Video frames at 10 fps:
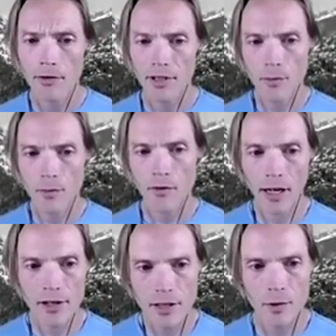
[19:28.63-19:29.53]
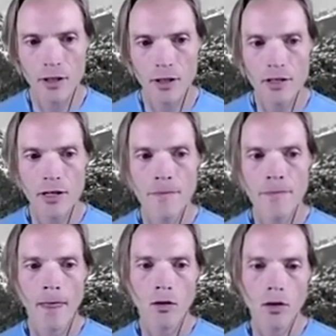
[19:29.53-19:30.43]
some of our customers
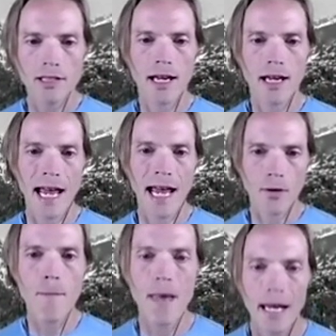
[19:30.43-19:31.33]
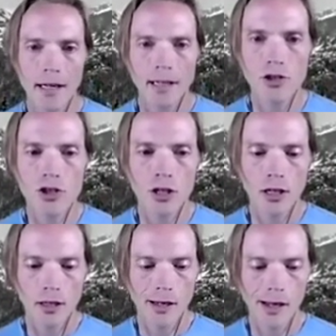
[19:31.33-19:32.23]
looks at how to manage
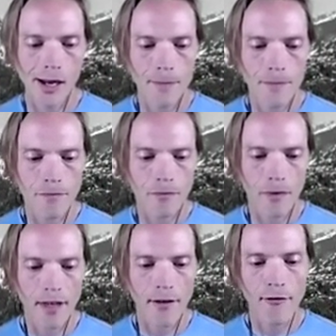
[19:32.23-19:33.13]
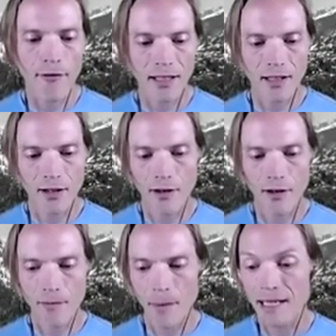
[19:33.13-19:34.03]
the effect of
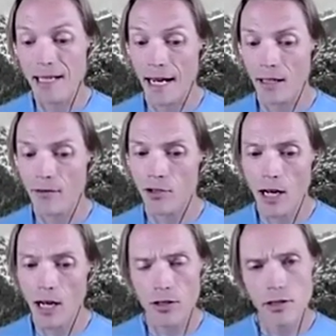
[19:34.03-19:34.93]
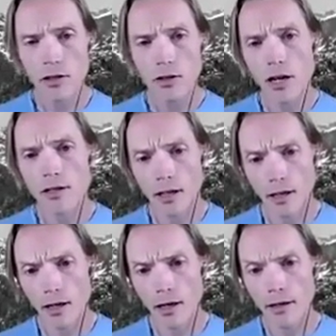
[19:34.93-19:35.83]
maybe negative changes across
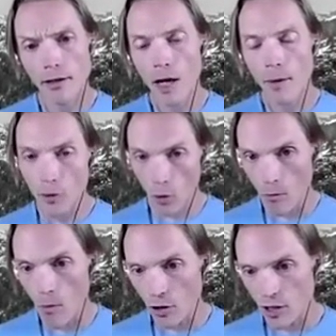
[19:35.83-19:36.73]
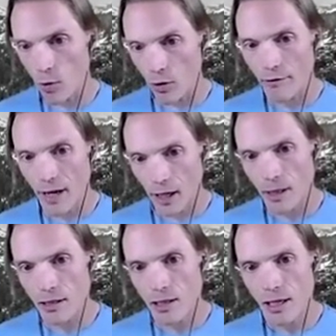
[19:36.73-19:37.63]
an environment or multiple
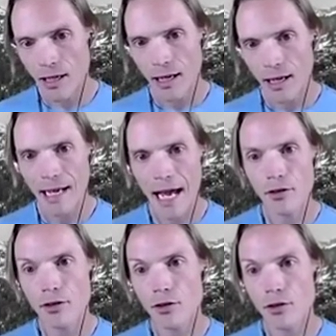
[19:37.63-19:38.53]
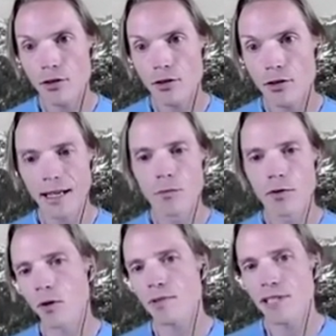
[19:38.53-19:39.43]
environments, and how to do things like
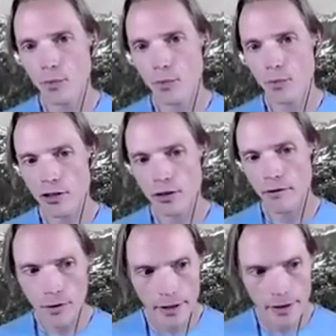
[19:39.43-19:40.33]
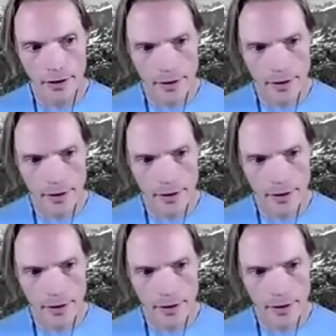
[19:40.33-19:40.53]
perform separation of duties.